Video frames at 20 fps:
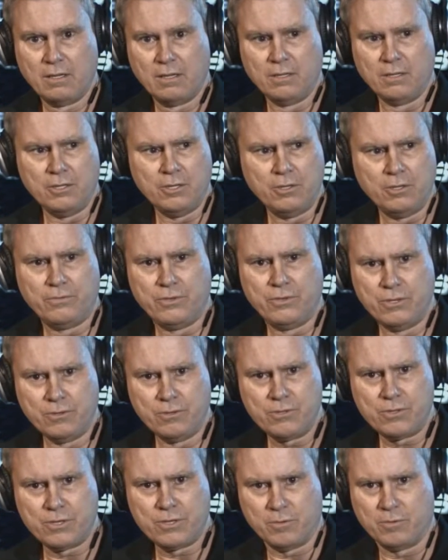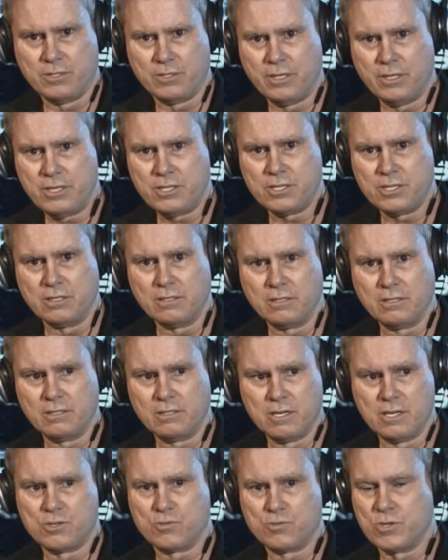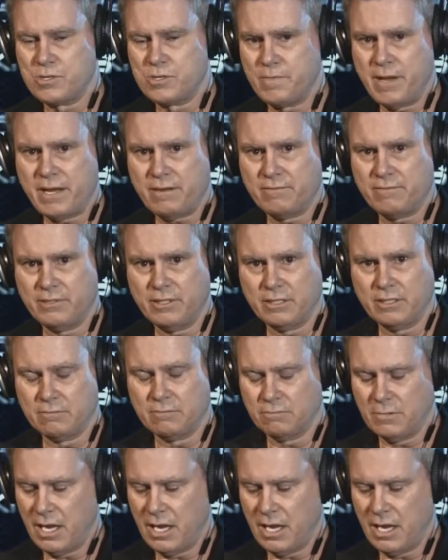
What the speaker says: You've used their religion disrespectfully,